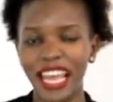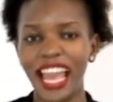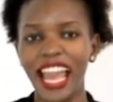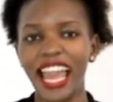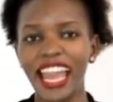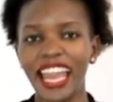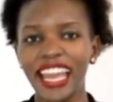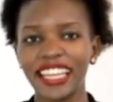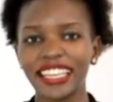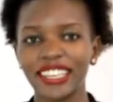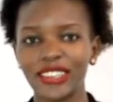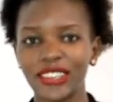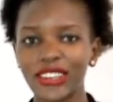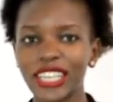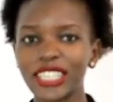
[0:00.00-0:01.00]
and
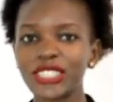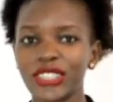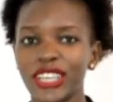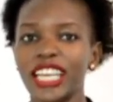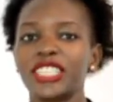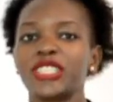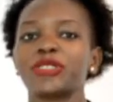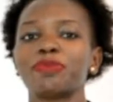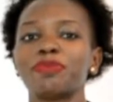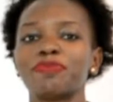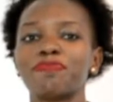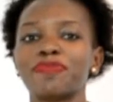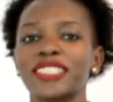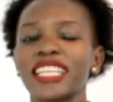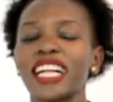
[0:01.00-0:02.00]
you're going to get
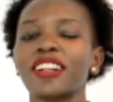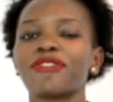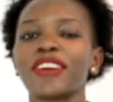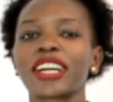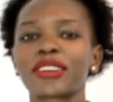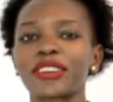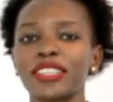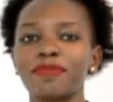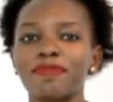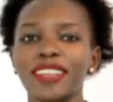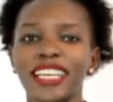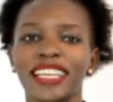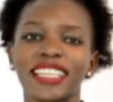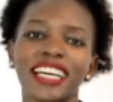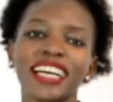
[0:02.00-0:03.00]
yourself a good
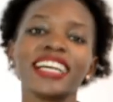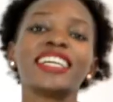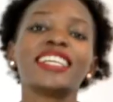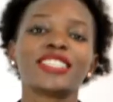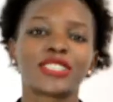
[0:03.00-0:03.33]
blender